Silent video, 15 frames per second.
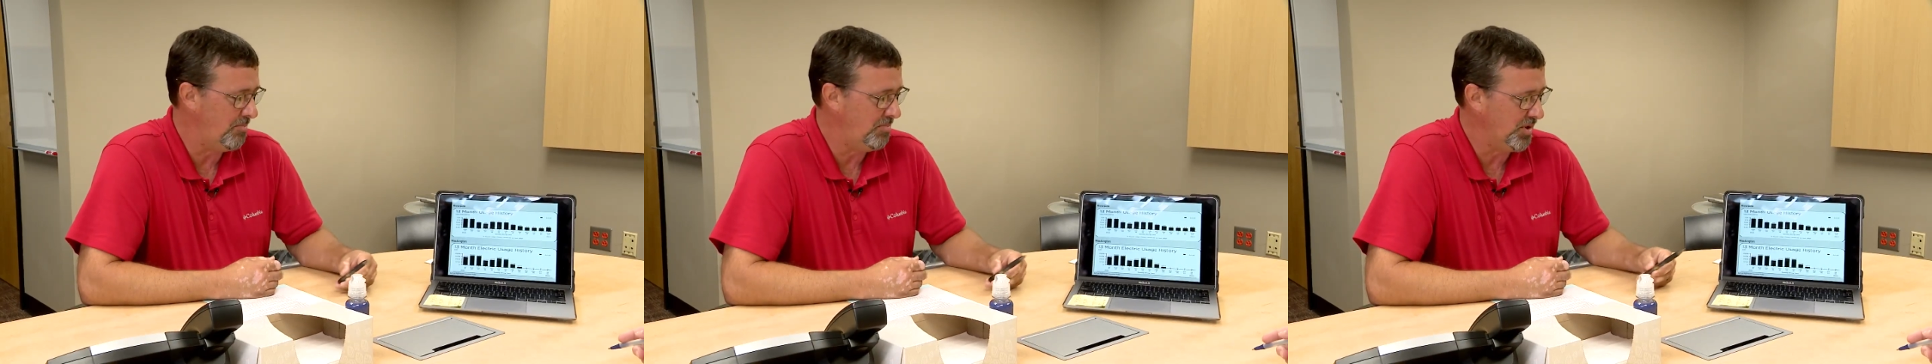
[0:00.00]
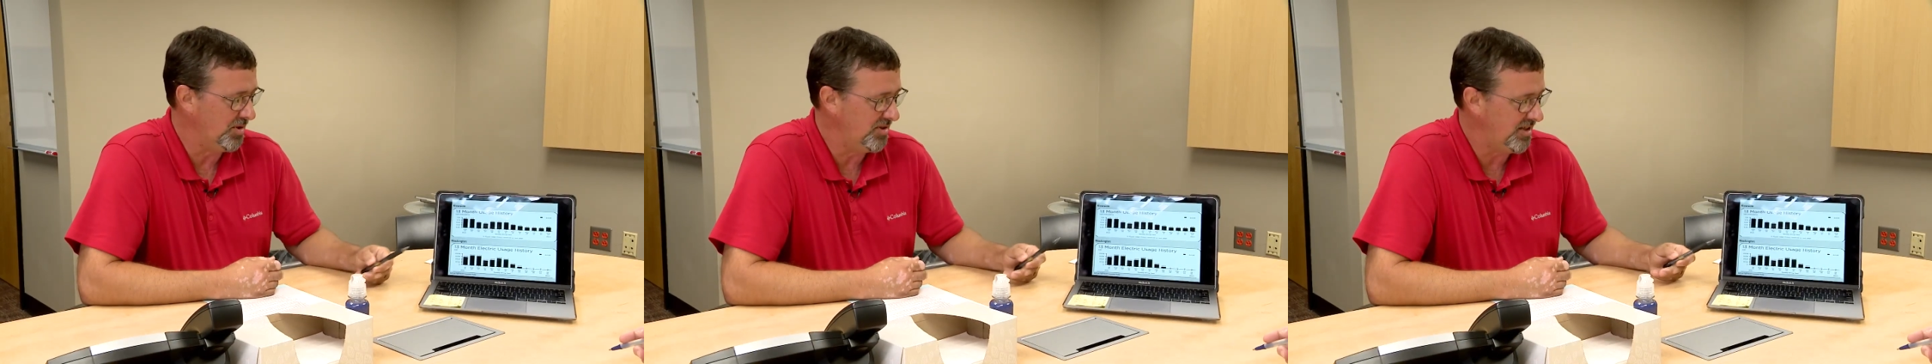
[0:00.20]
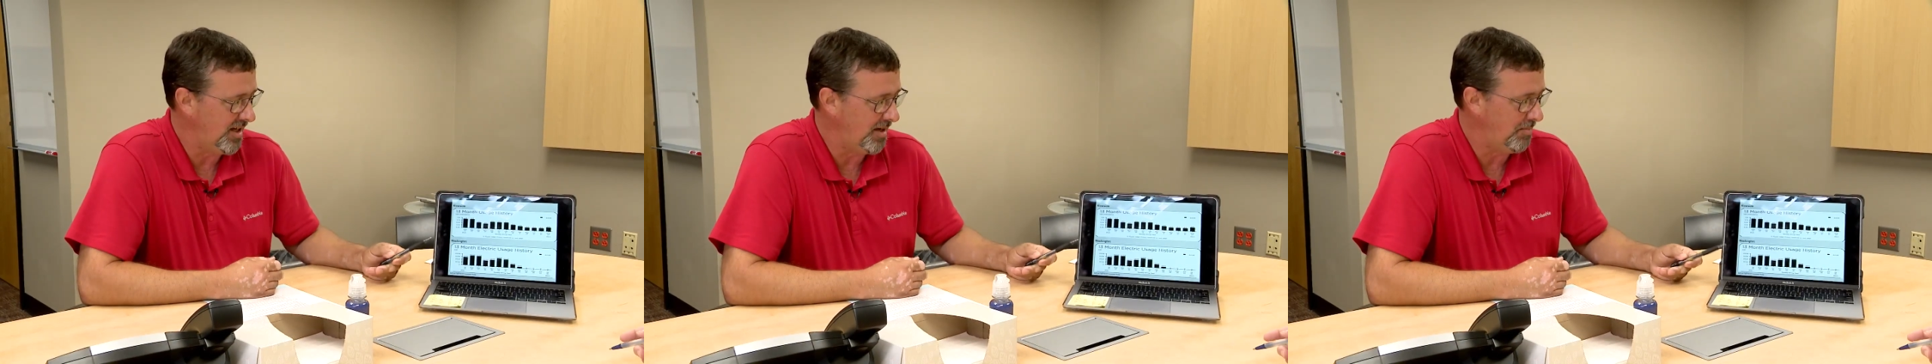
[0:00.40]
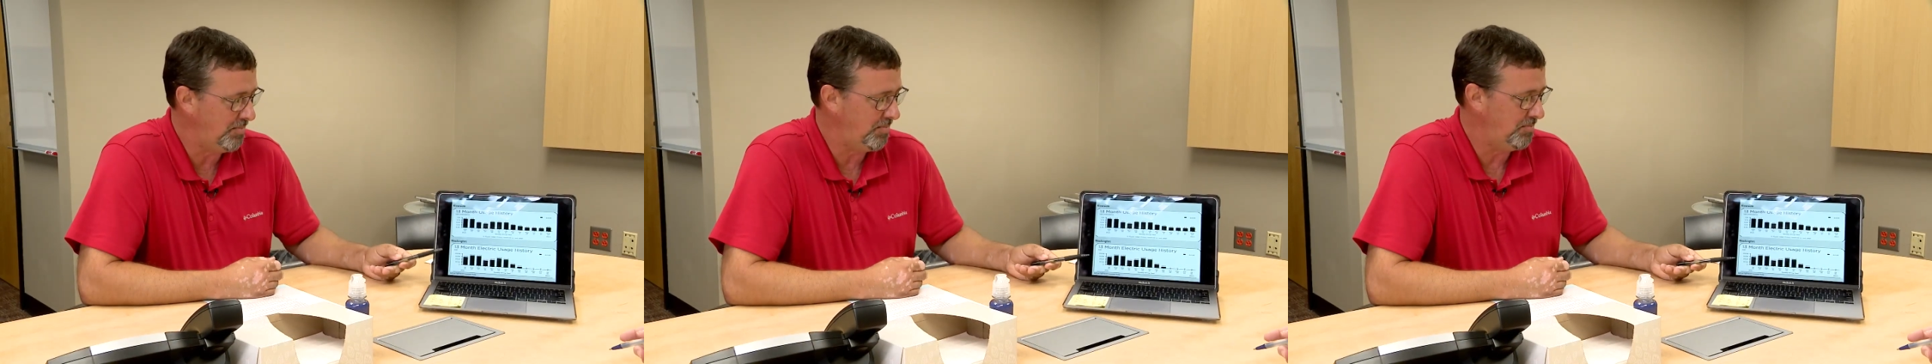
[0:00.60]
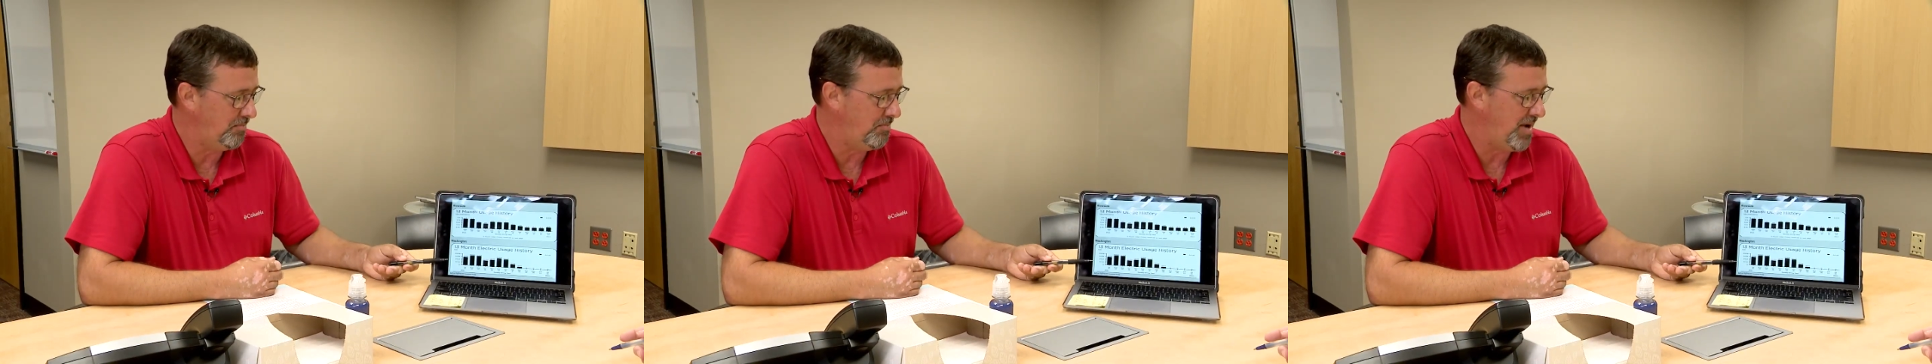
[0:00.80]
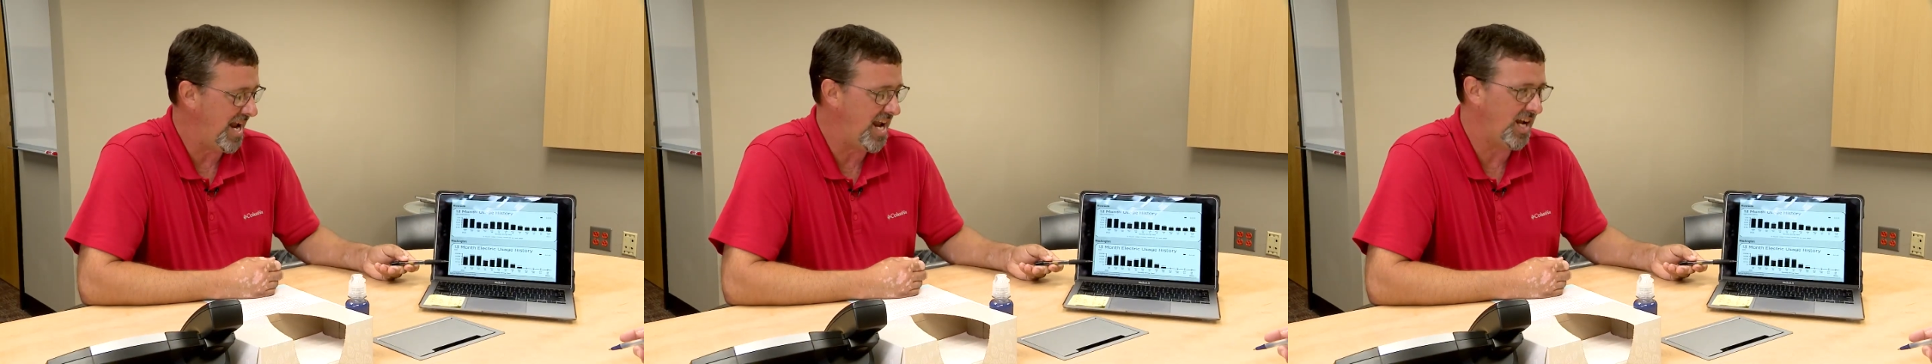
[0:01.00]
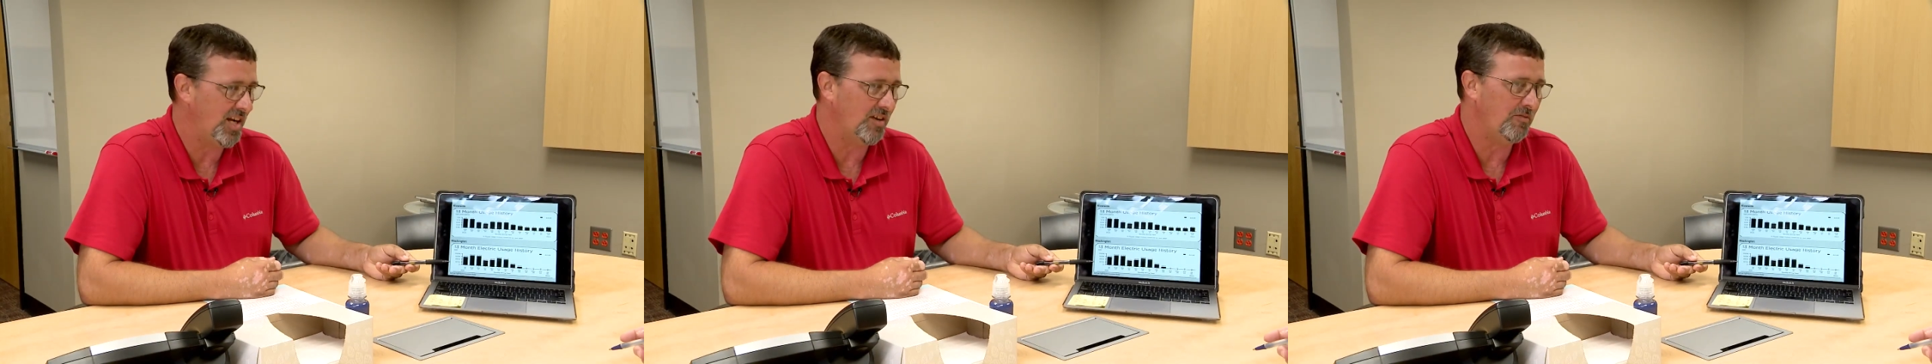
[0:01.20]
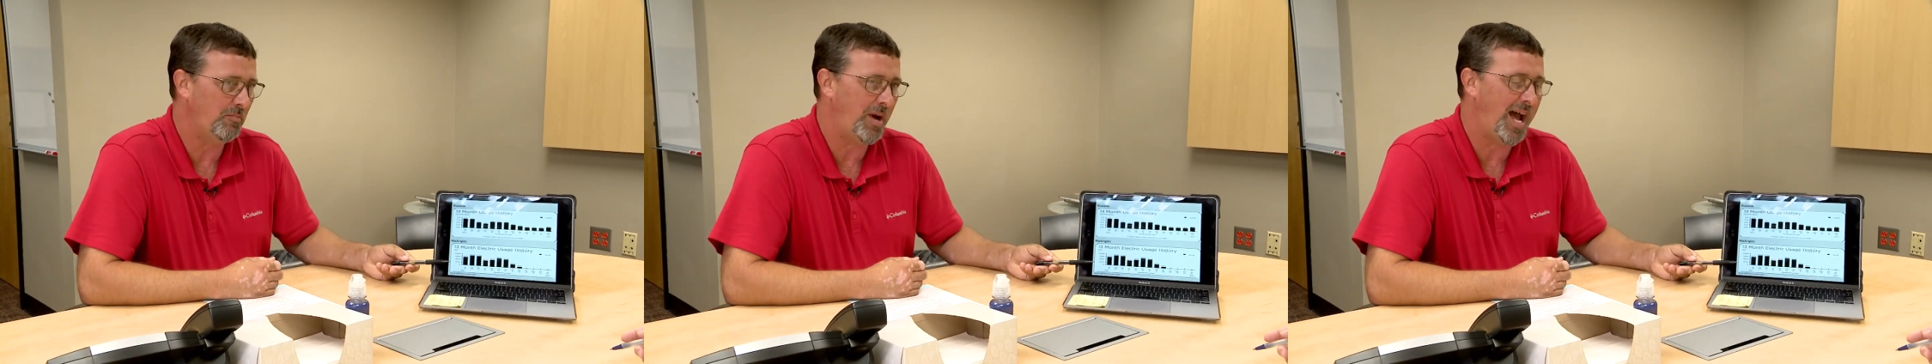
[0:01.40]
built-up bank
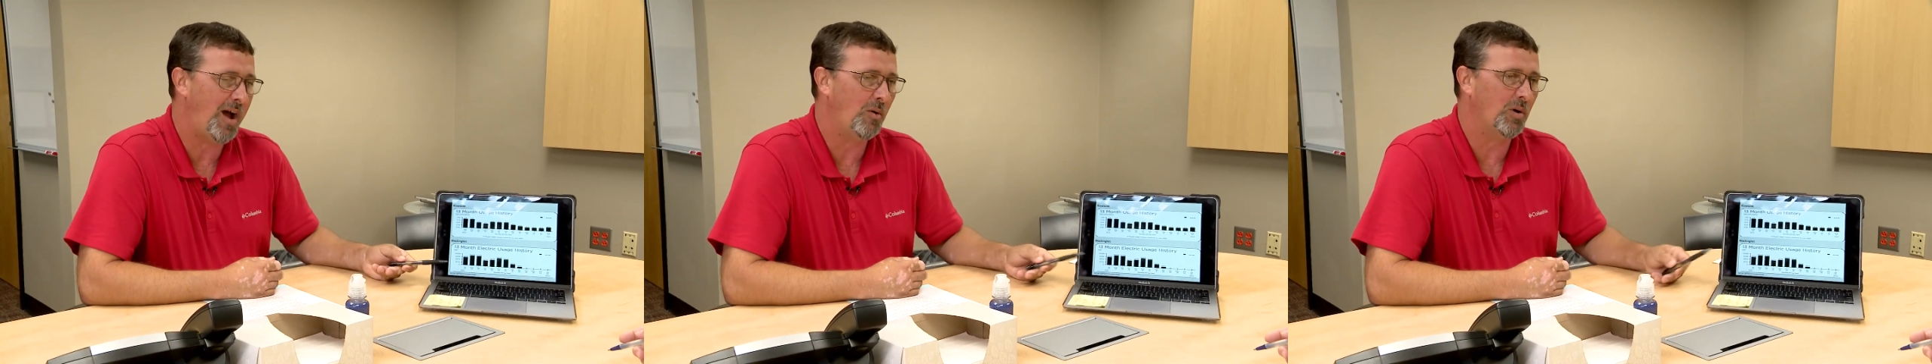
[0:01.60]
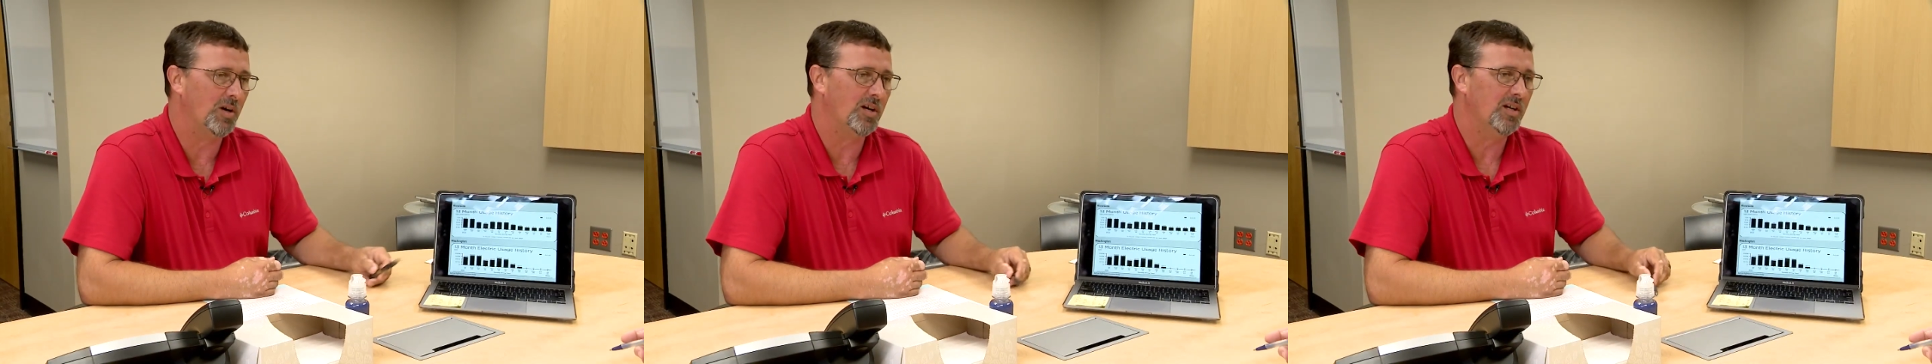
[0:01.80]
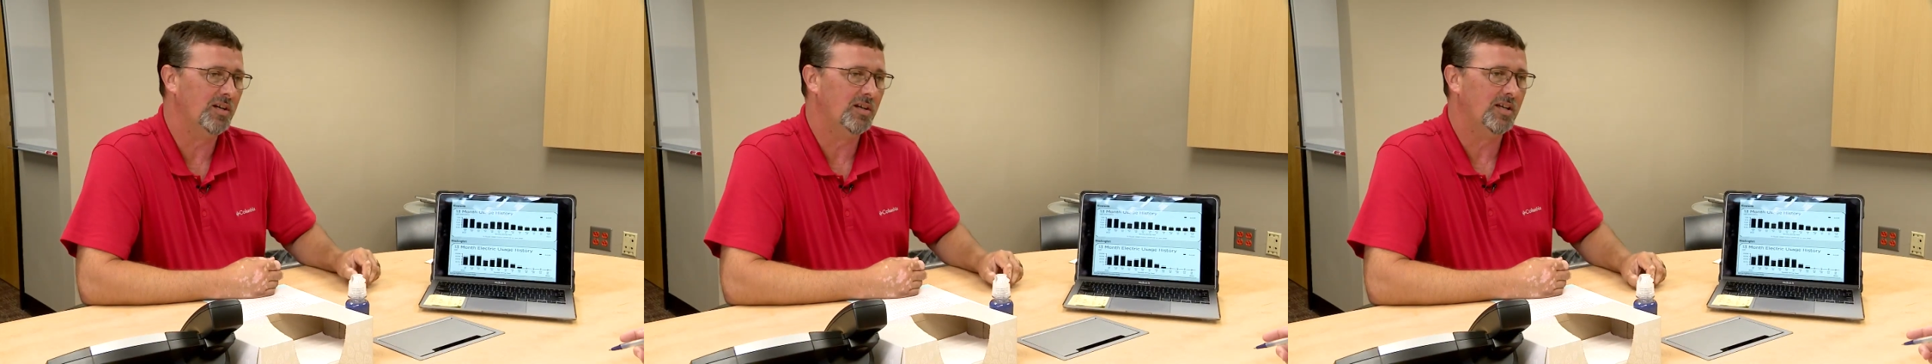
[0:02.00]
of power